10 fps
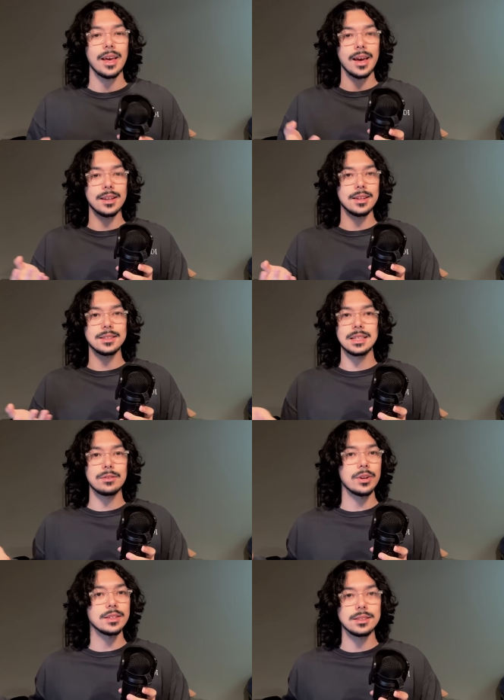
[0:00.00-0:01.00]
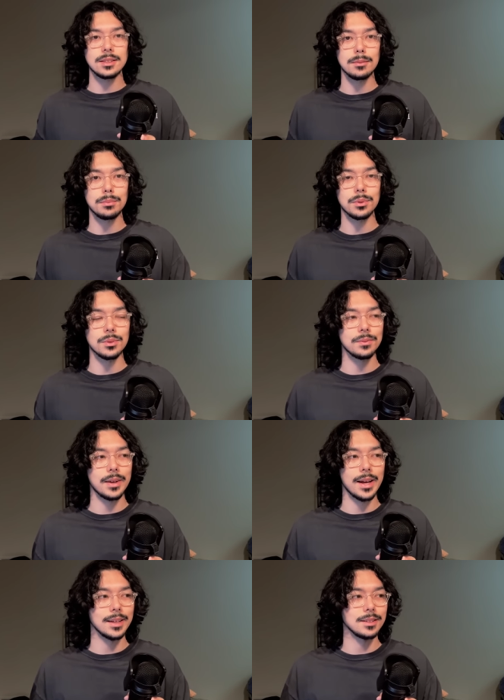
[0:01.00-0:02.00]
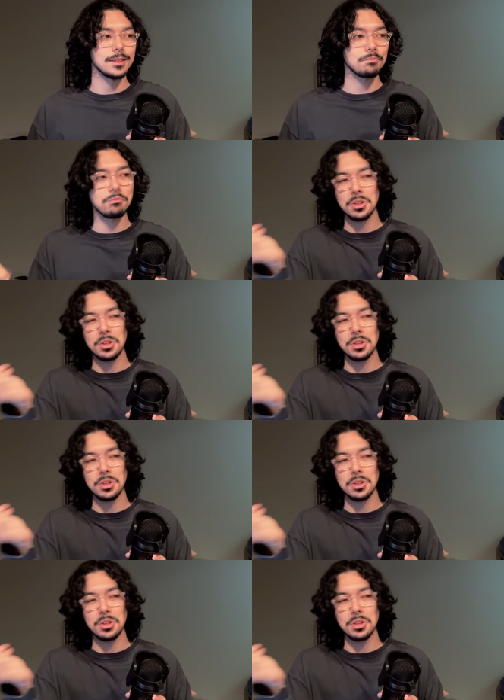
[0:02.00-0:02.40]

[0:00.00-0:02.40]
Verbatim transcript: And it's never as simple as